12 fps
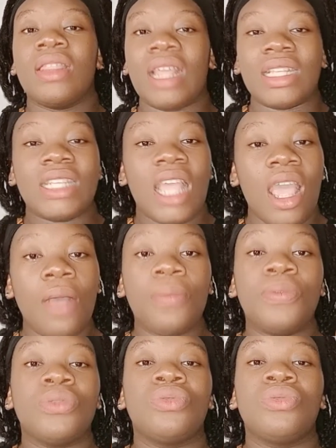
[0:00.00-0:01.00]
that
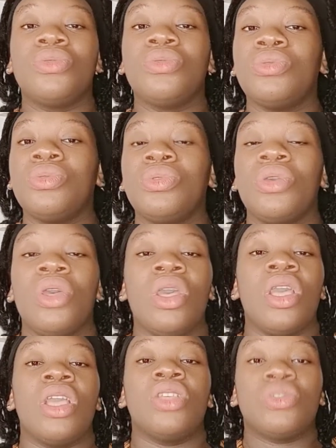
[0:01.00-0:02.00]
helps to
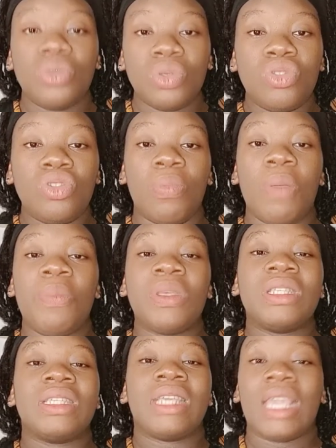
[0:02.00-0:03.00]
suit your
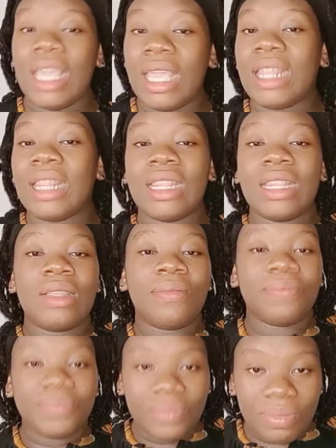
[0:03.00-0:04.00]
baby's skin,
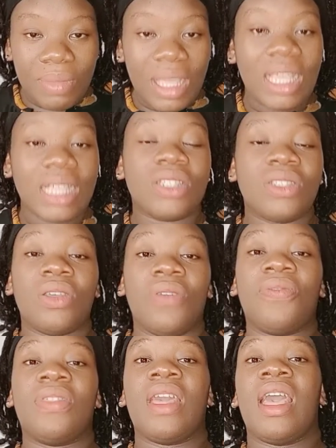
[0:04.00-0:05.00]
make it
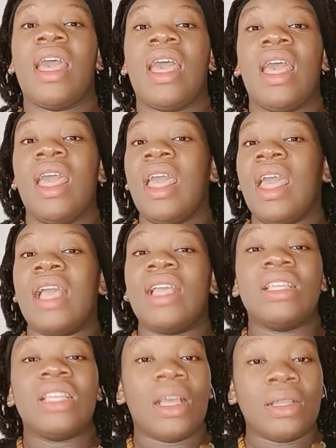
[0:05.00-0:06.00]
softer.
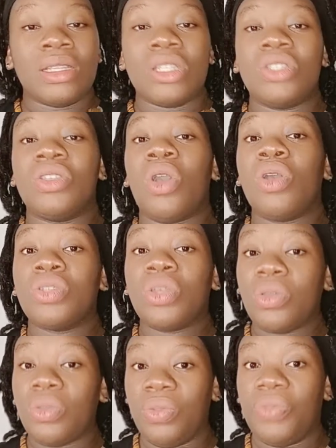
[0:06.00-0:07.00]
Yeah, and it's
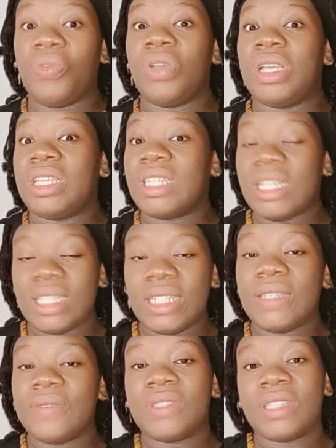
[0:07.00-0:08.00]
also good for a
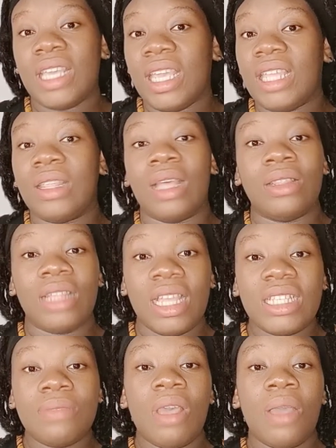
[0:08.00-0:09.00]
sensitive skin and
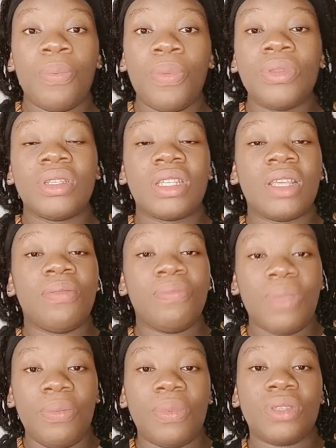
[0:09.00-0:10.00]
eczema prone skin
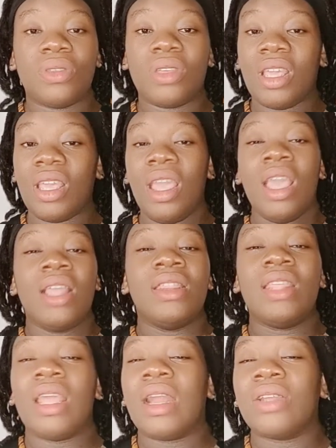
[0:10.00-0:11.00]
babies. Okay,
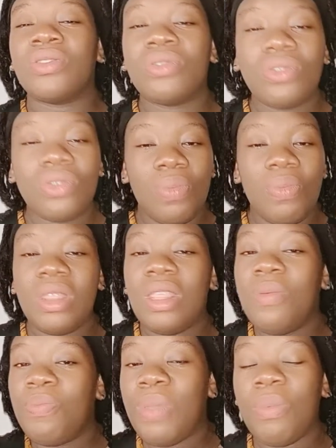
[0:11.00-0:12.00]
there are so
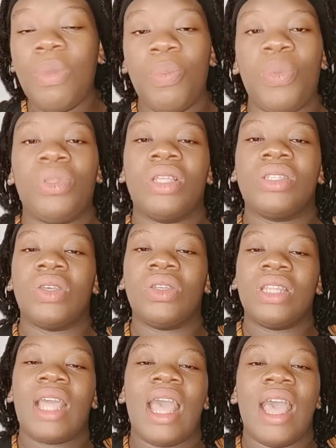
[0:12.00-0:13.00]
many baby products
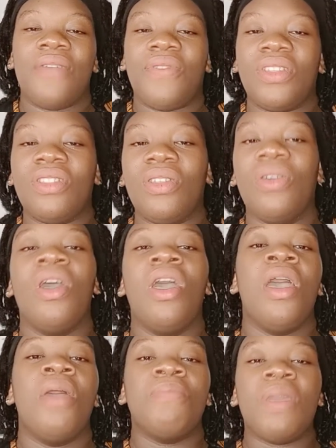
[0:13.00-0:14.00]
under Aveeno
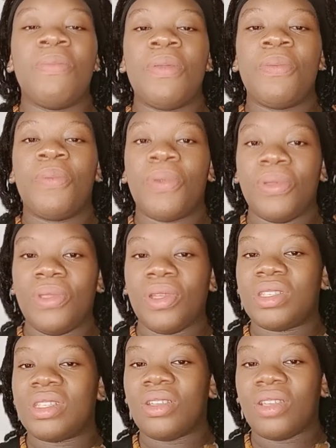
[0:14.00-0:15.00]
baby
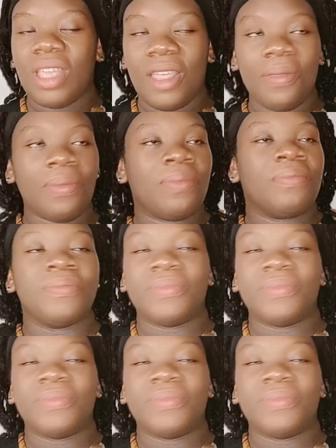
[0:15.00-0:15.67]
products. Okay,